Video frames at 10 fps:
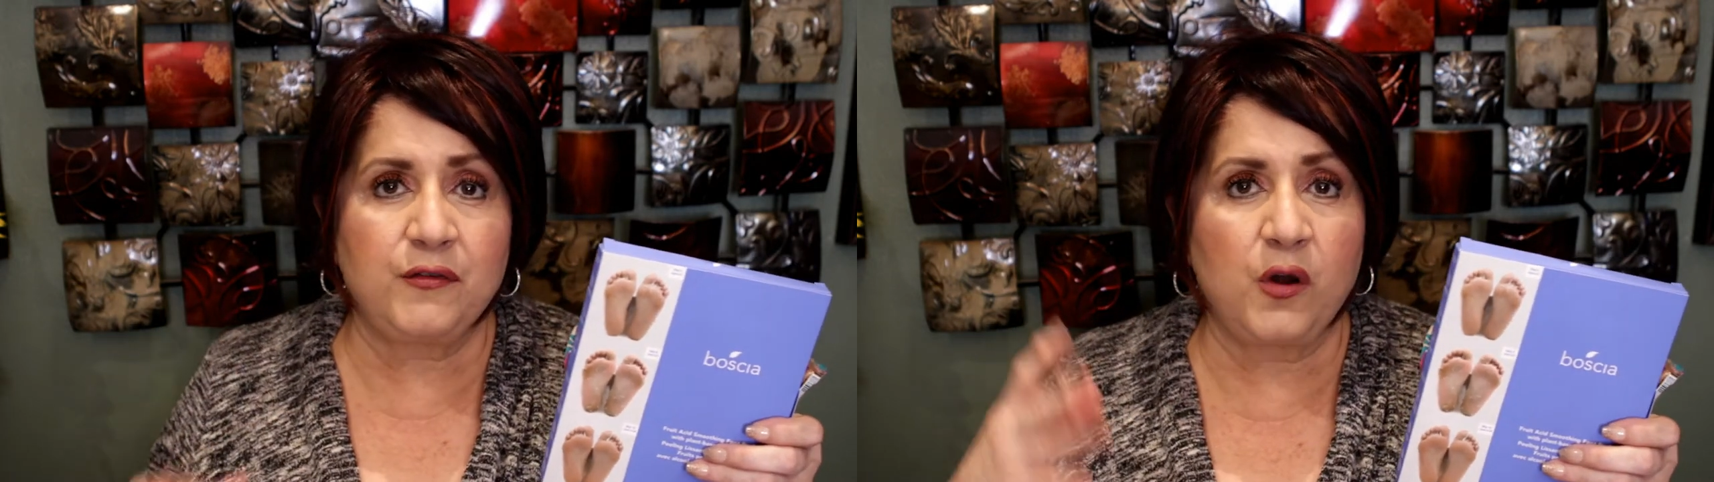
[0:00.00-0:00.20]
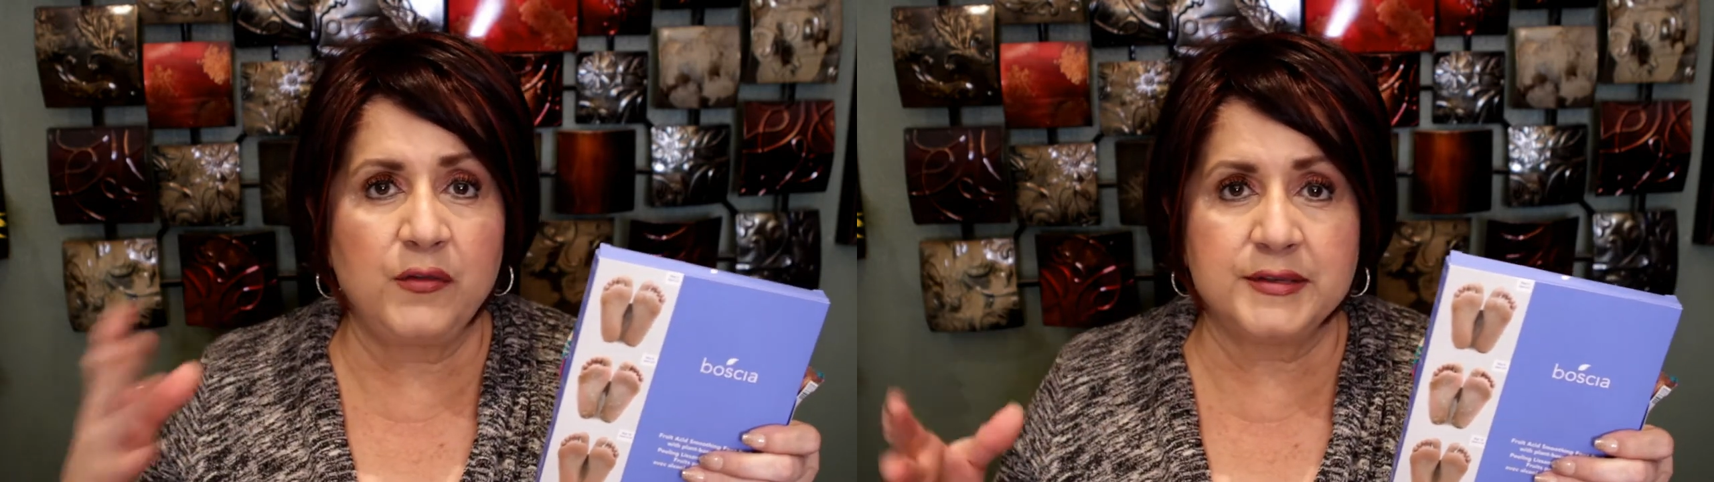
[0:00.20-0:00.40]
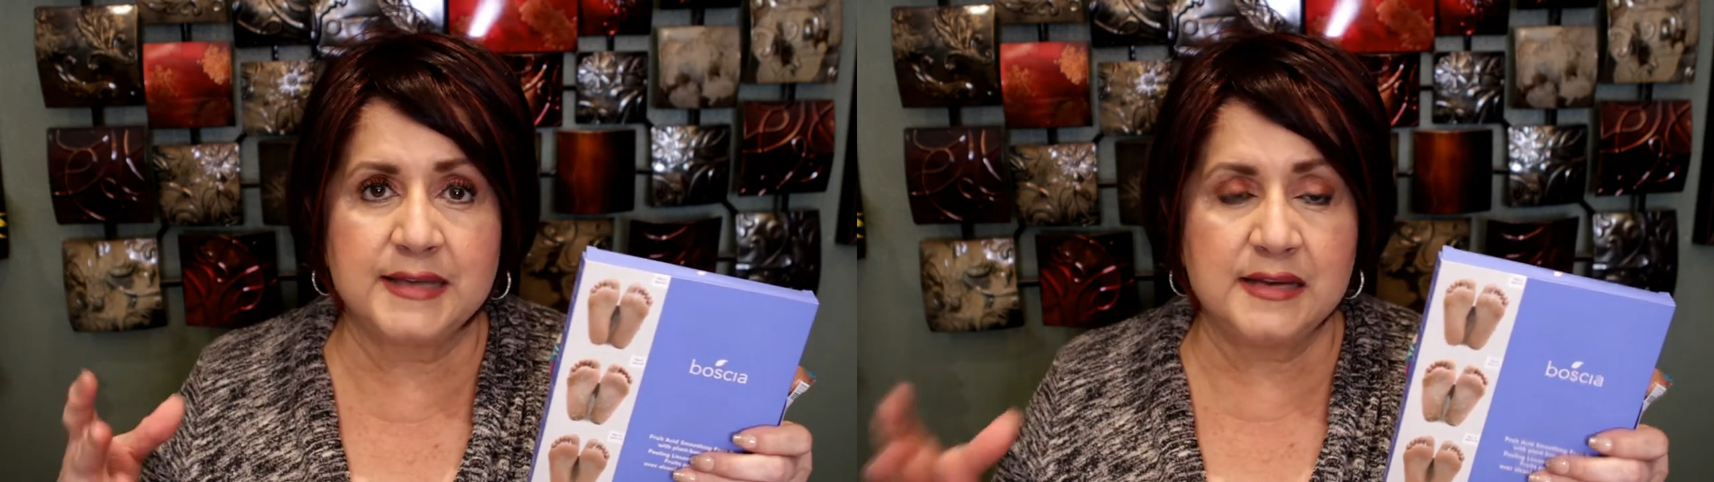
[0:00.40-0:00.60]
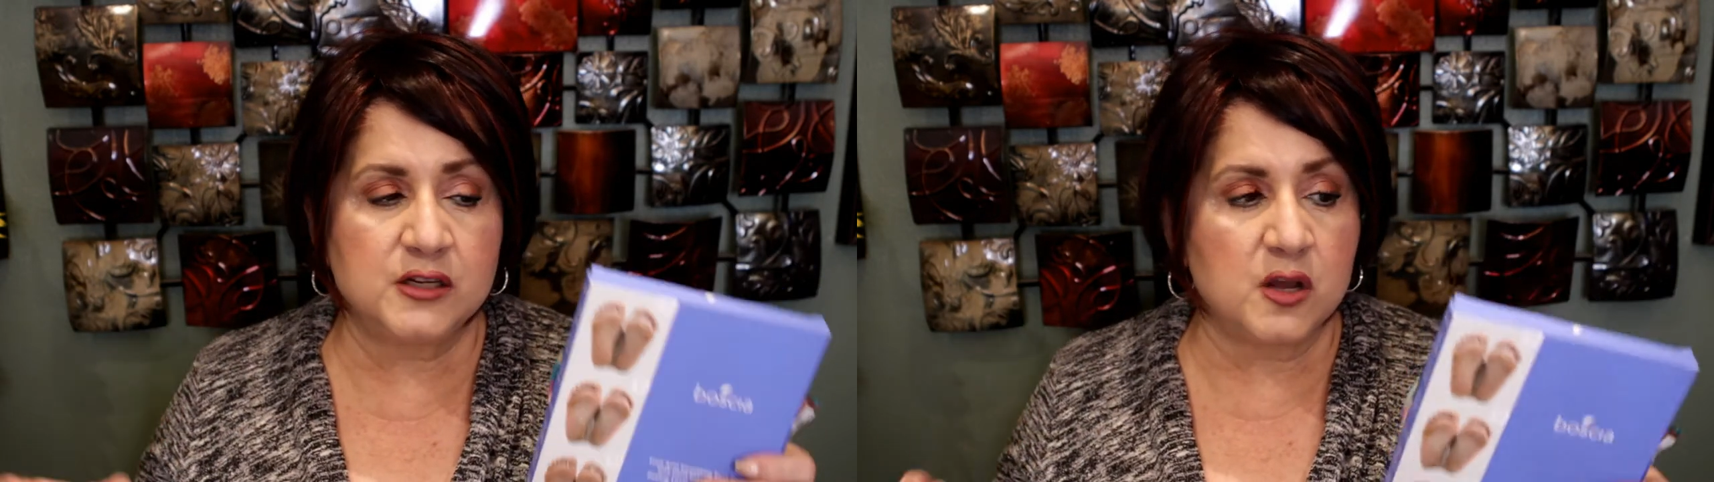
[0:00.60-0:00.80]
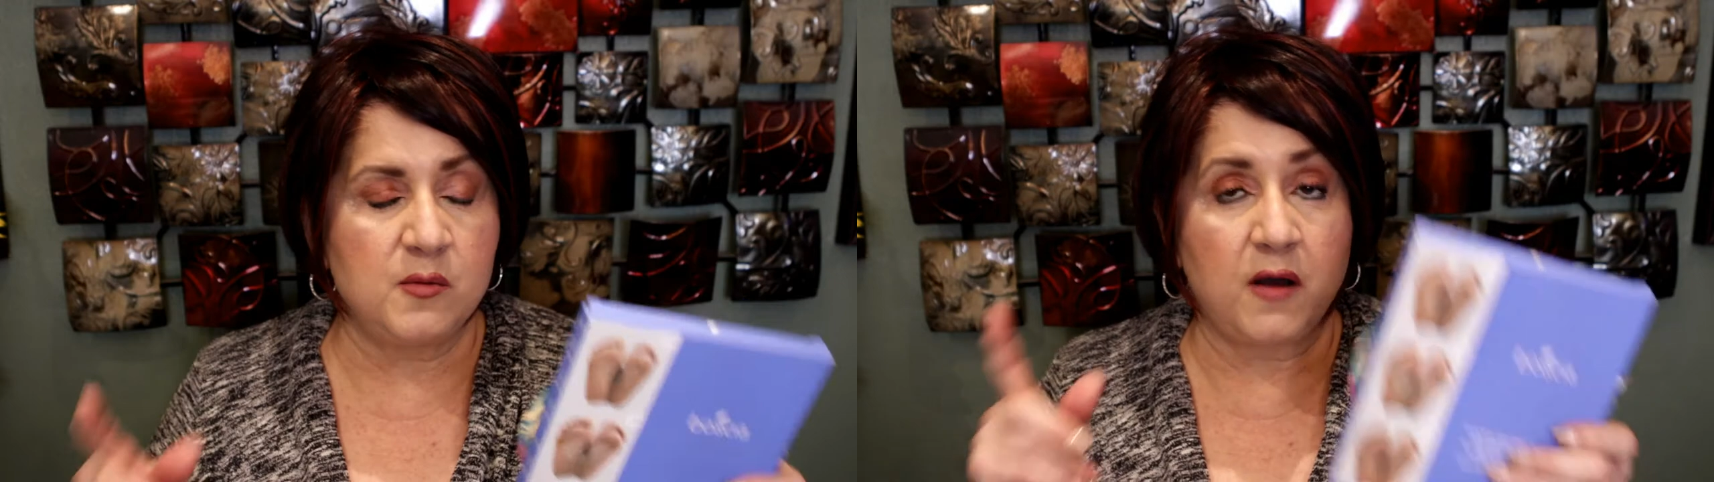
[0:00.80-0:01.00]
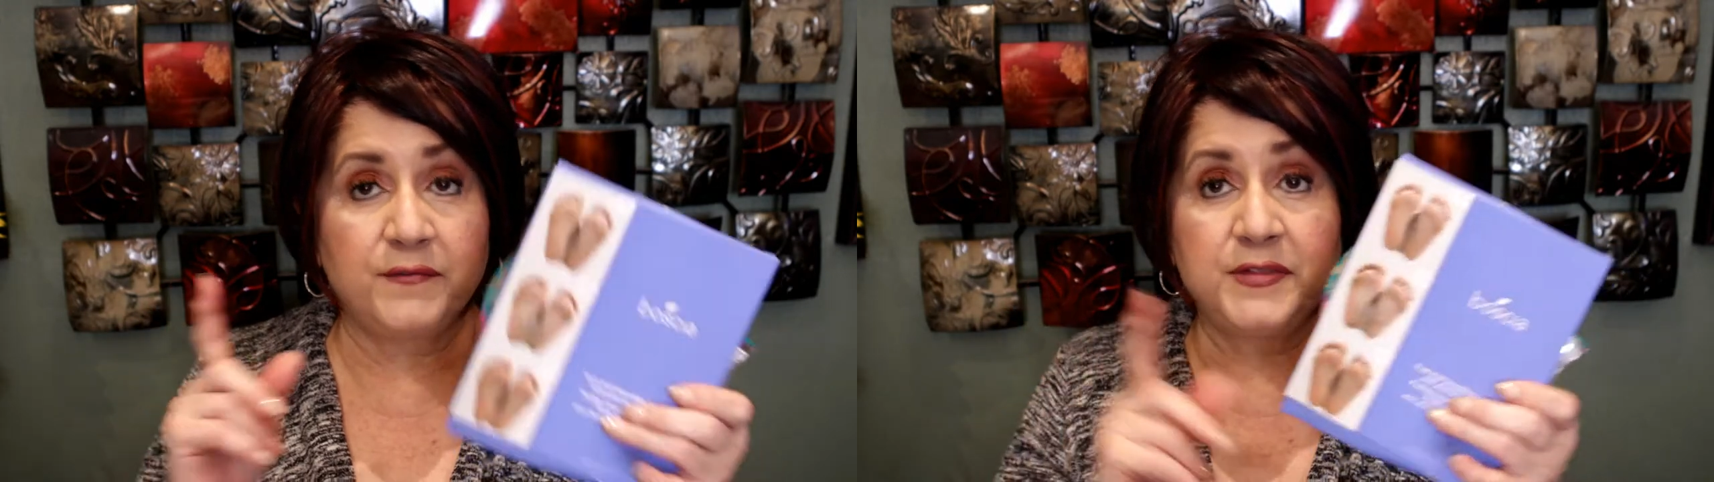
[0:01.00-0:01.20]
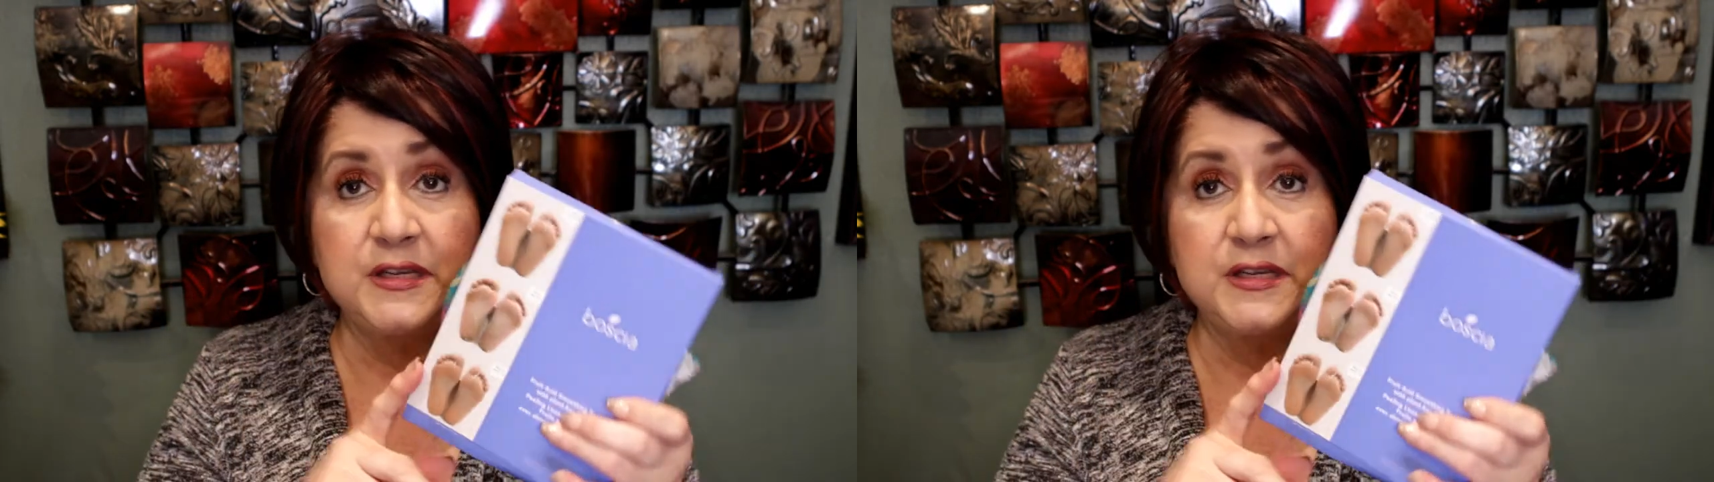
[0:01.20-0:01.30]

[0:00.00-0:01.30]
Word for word: for all the skin to come off.